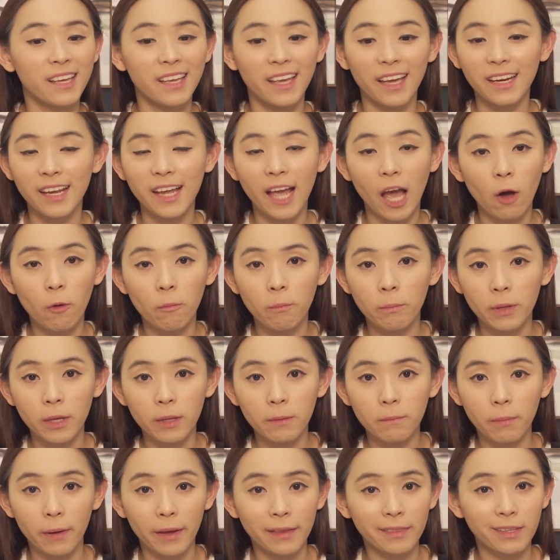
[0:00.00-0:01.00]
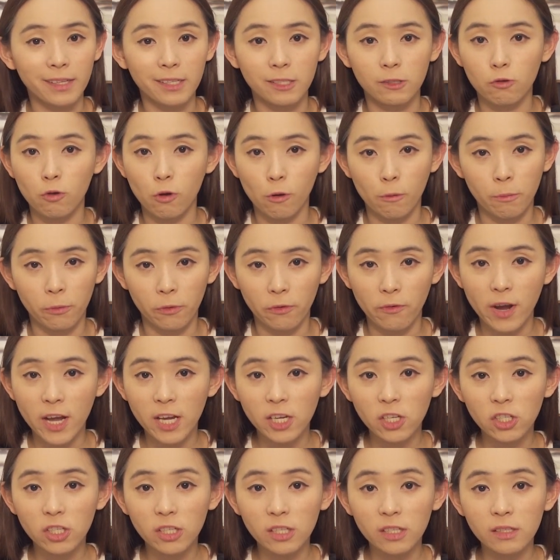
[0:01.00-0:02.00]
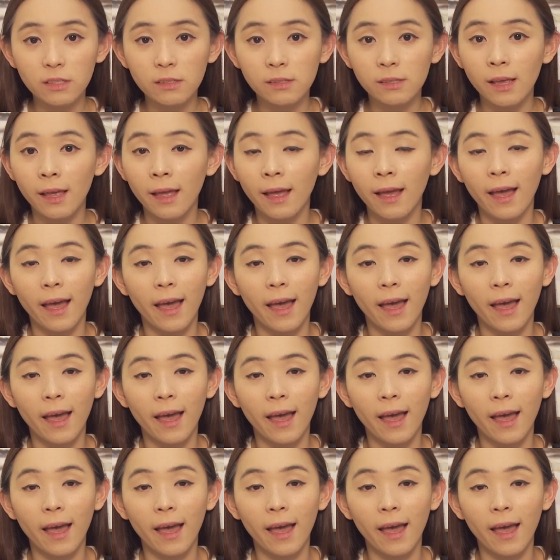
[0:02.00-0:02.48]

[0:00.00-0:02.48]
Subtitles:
getting outbid by these corporations